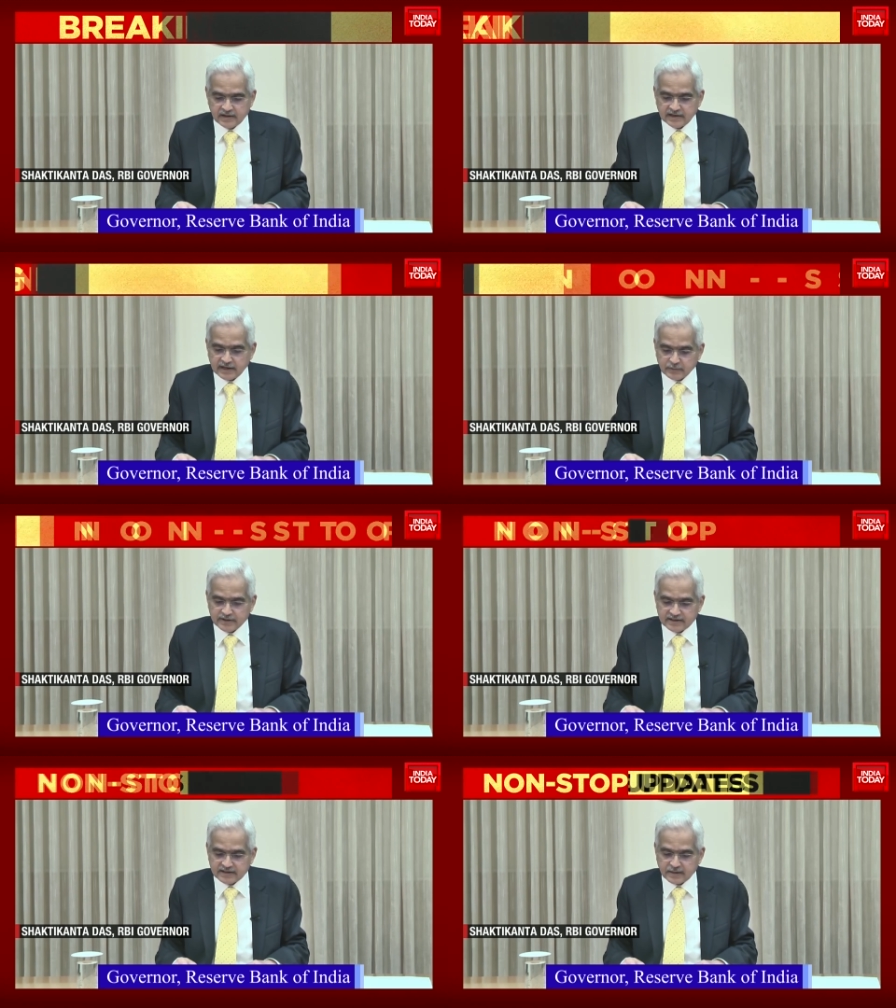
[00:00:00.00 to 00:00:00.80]

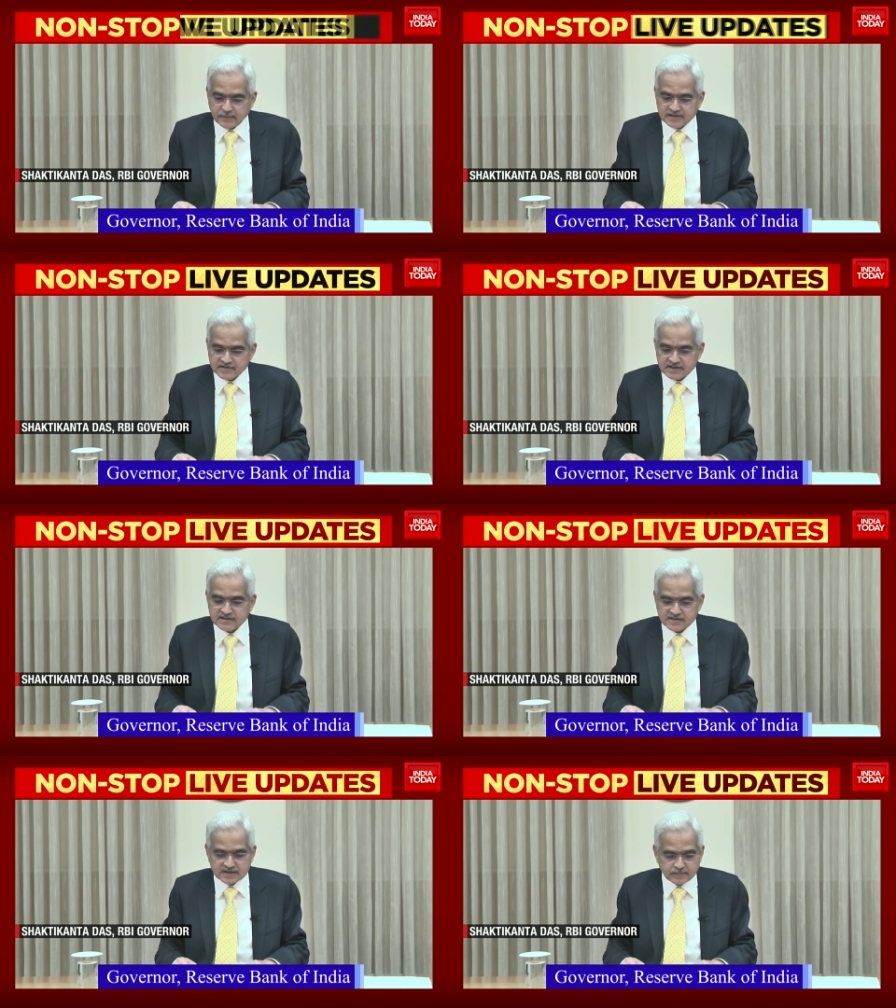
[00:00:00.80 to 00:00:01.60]
Liquidity remains
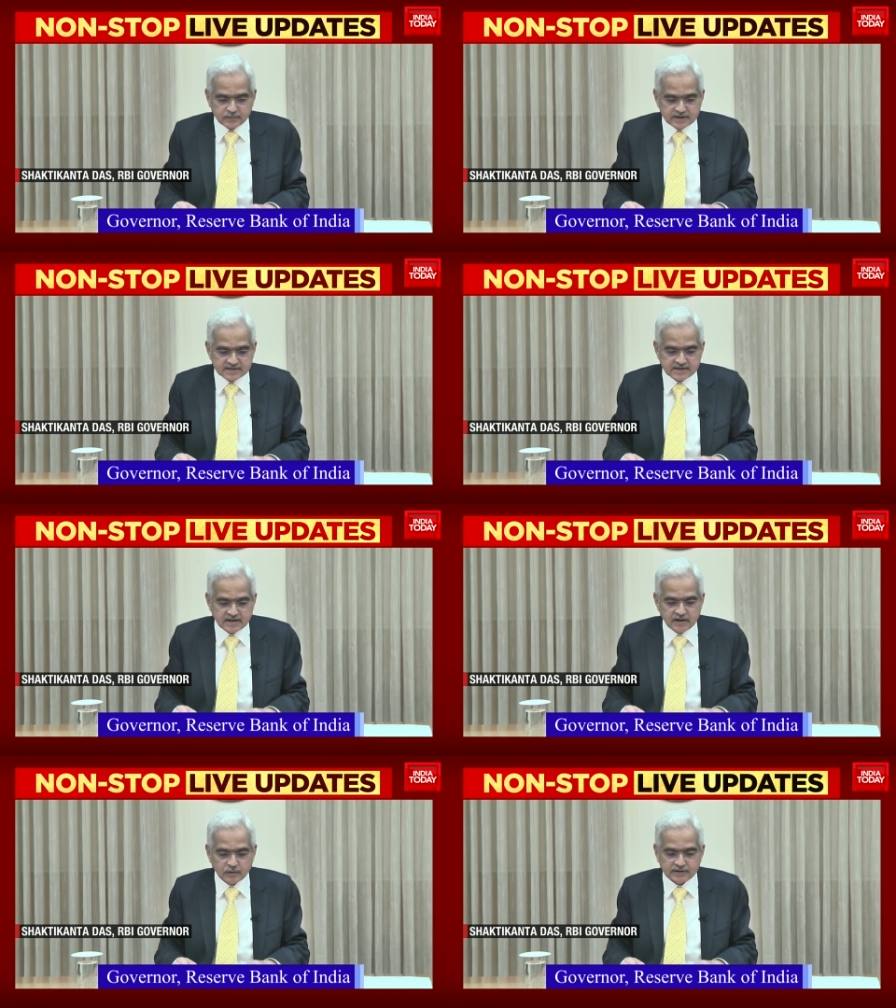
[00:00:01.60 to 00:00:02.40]
in surplus
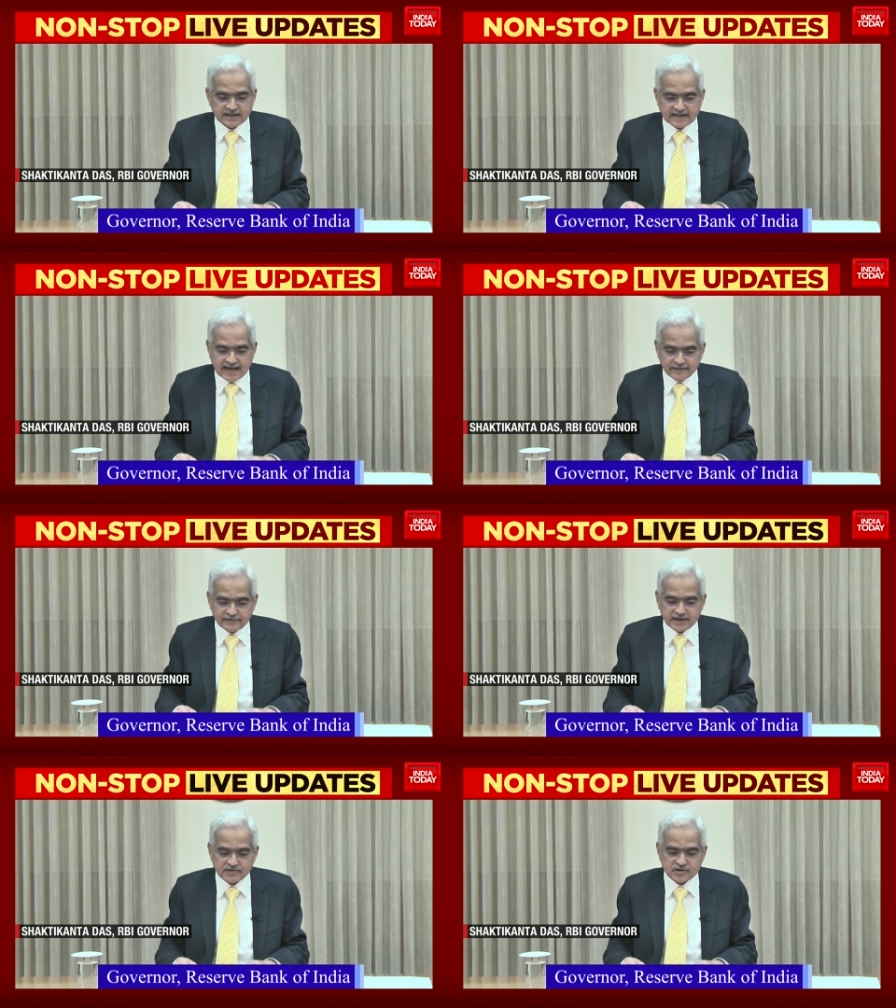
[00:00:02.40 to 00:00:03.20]
with an
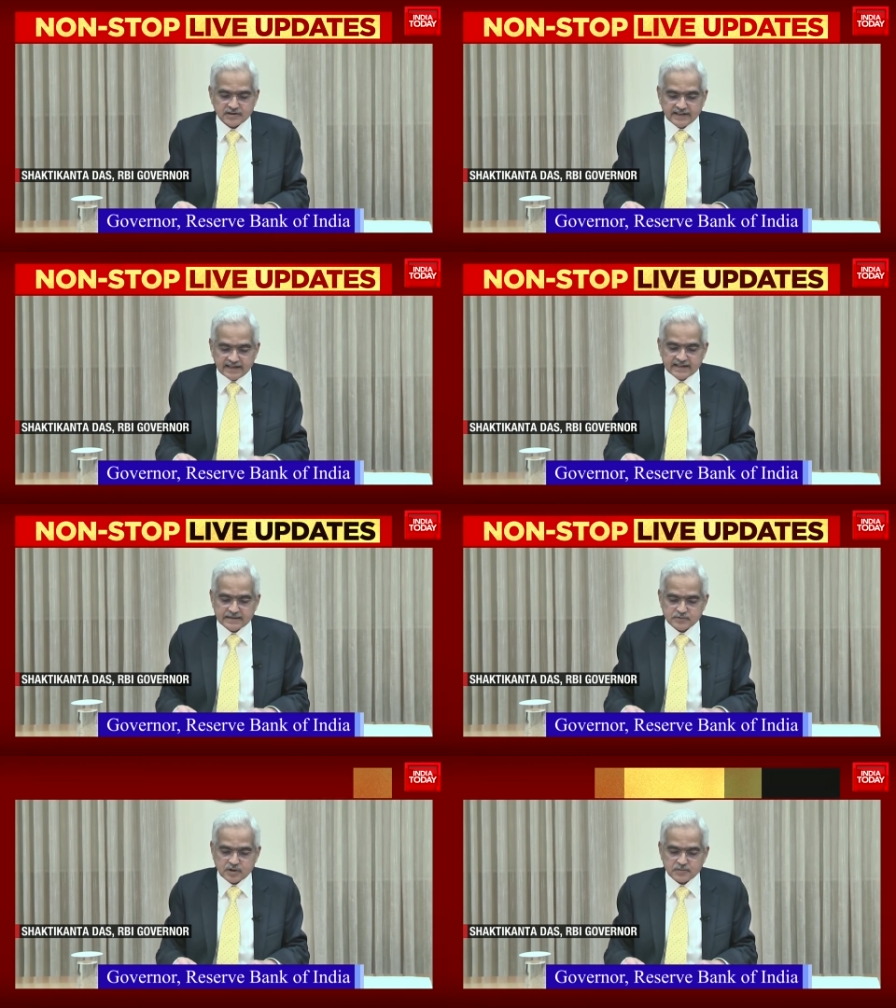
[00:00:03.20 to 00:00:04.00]
average daily
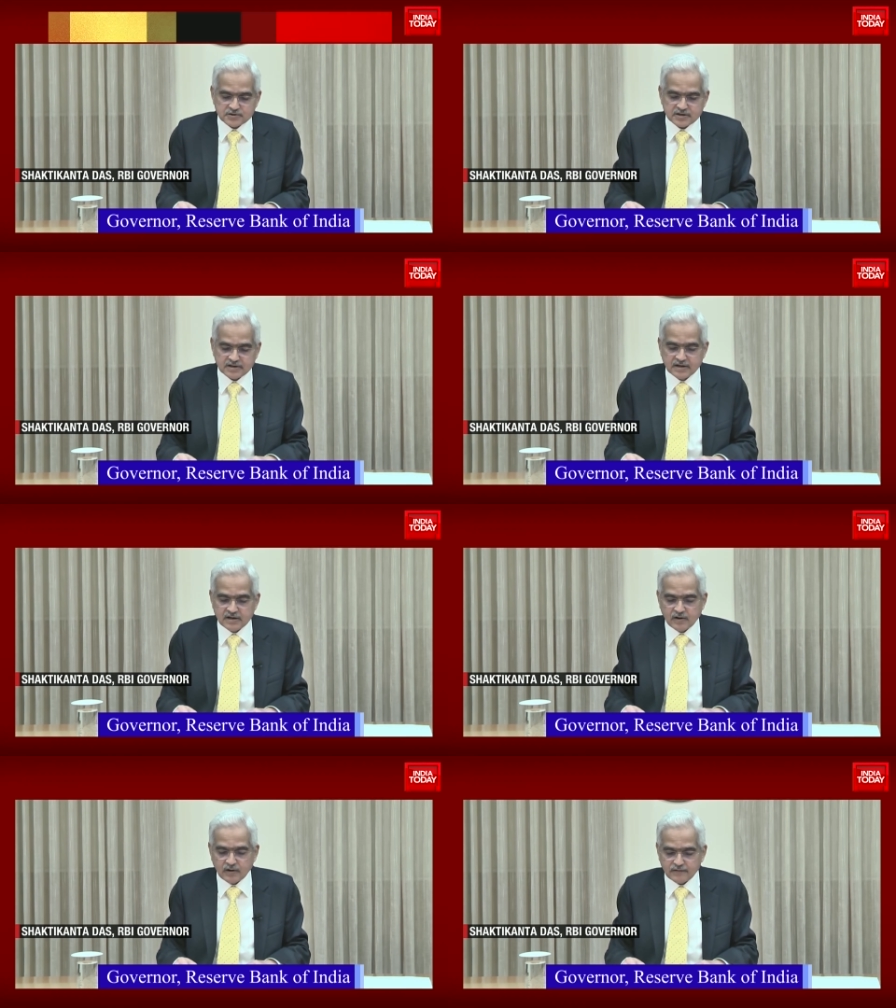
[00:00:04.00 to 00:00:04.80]
absorption
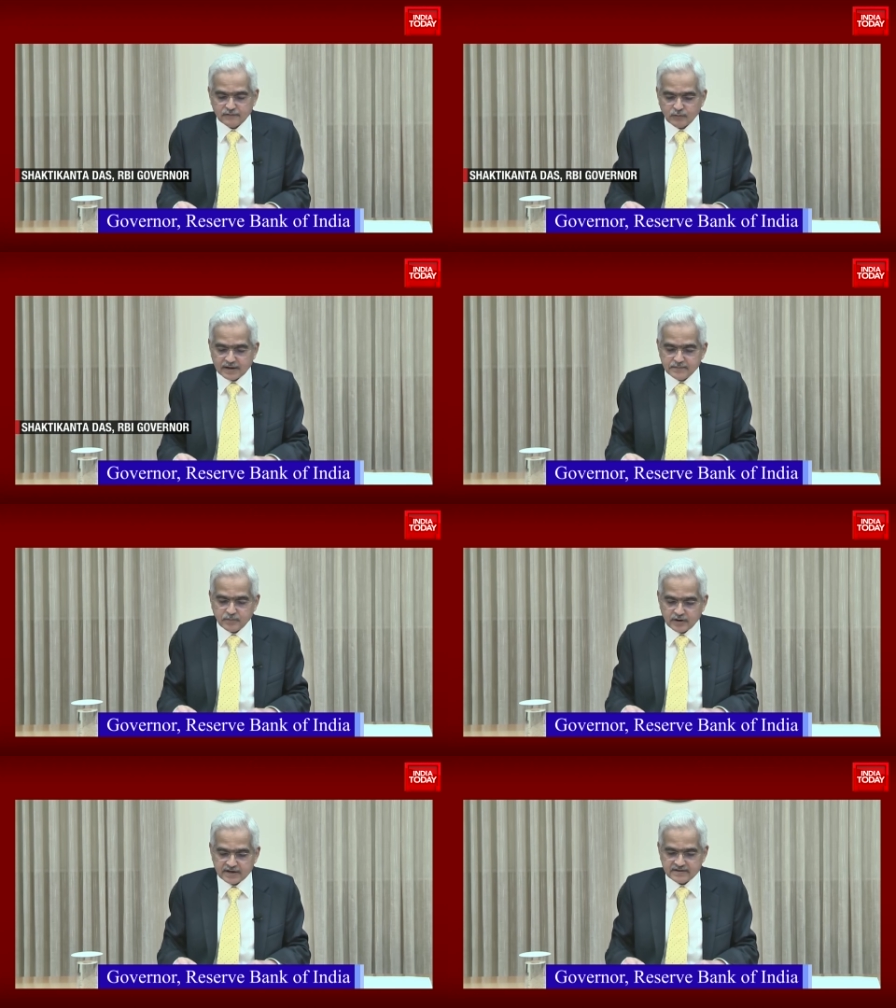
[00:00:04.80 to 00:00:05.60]
of
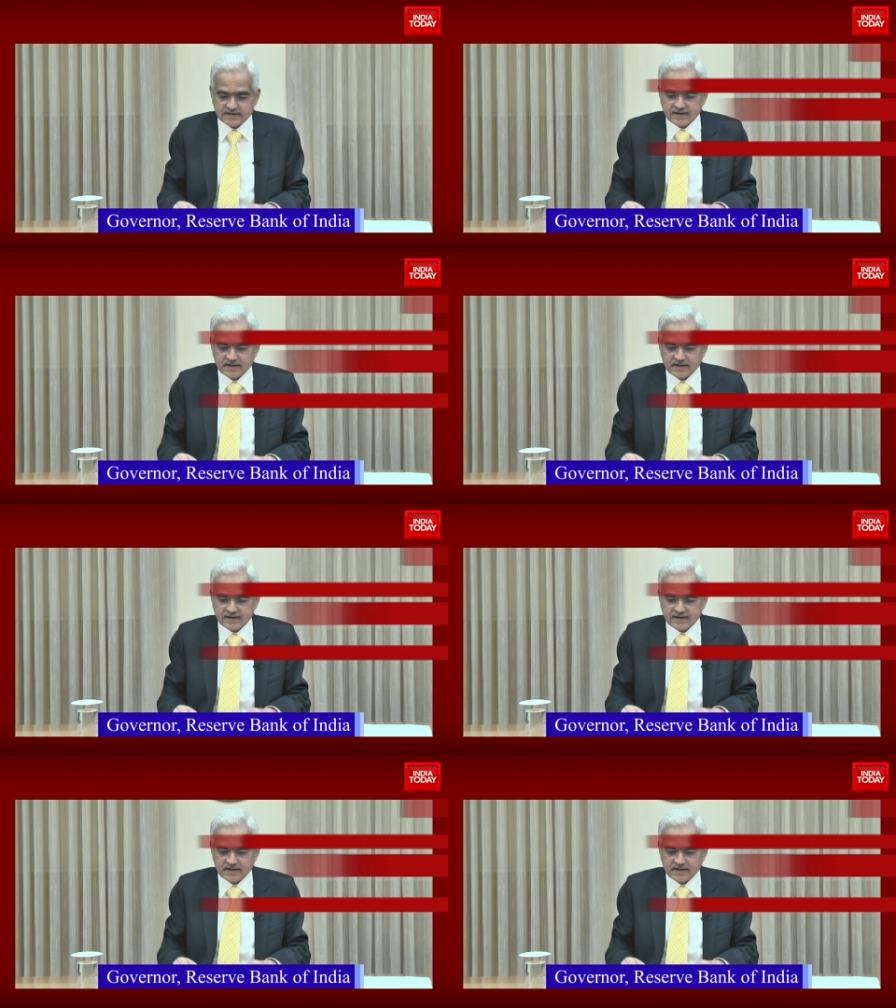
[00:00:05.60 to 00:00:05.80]
1.6